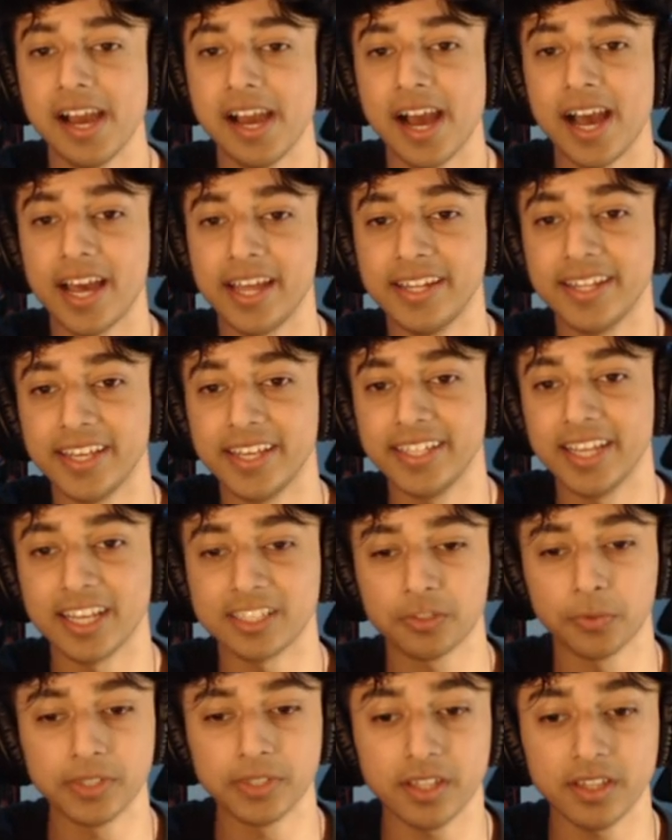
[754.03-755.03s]
And uh, yeah,
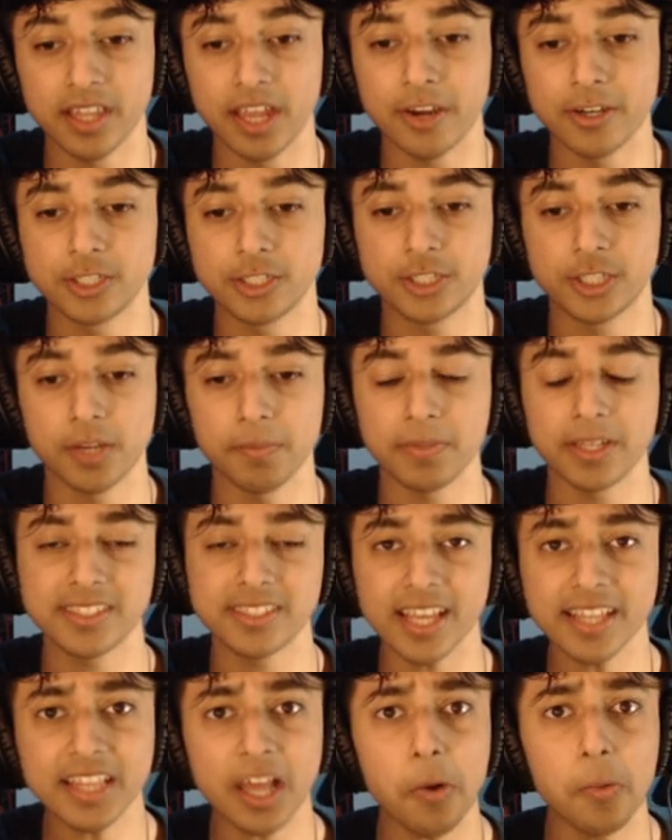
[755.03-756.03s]
so we done Larry's Gym. They
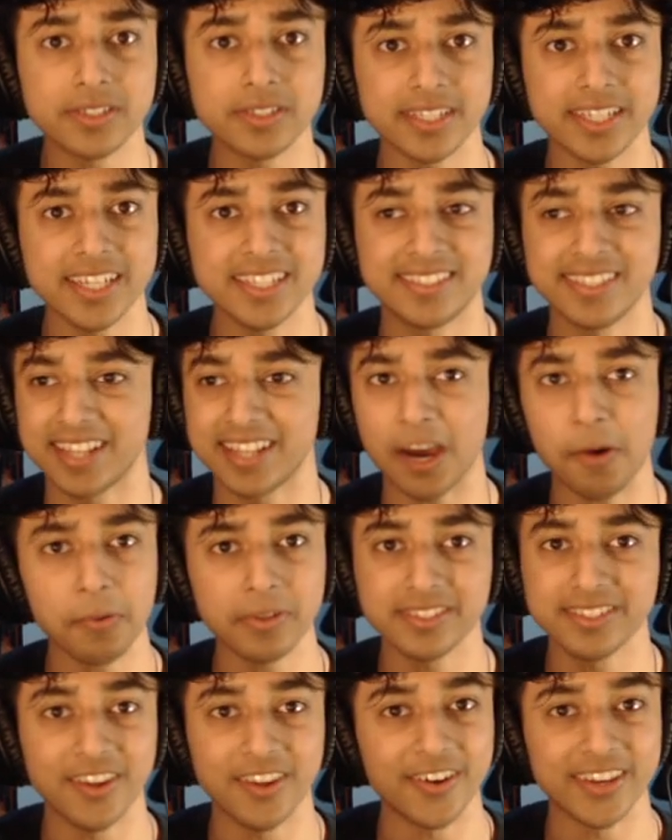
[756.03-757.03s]
said that was easy. That
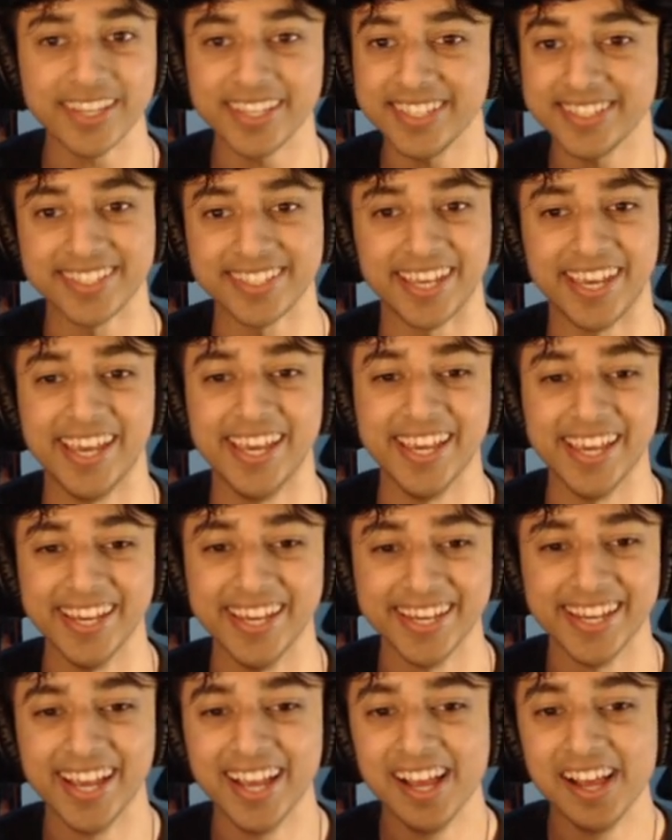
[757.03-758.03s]
was not easy.